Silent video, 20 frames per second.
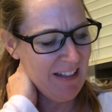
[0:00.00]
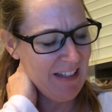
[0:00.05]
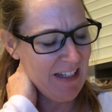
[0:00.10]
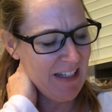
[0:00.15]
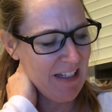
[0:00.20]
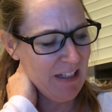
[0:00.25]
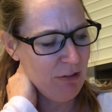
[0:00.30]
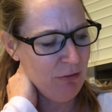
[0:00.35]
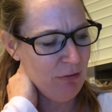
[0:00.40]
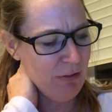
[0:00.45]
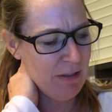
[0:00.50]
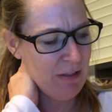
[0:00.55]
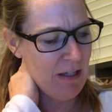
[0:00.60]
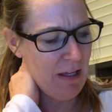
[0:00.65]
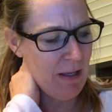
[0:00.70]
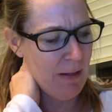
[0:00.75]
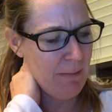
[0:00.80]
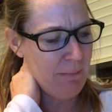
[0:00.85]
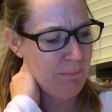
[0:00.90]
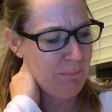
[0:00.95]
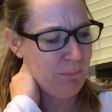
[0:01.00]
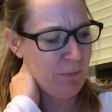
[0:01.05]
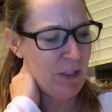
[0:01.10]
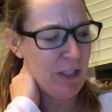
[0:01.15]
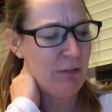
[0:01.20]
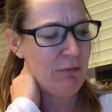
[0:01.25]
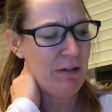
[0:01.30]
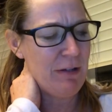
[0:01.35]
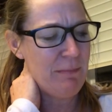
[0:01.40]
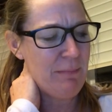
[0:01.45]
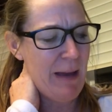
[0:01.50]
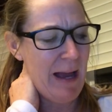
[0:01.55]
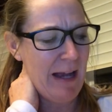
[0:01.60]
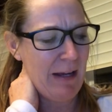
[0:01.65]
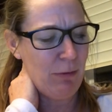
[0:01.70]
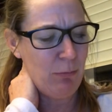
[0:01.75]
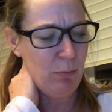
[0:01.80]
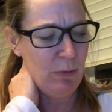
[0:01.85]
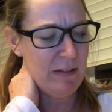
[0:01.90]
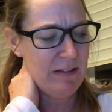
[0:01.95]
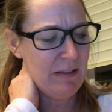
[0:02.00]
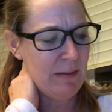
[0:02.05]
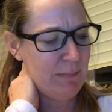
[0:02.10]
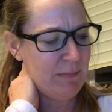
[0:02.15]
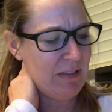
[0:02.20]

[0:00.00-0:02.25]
He grinned back. What's up,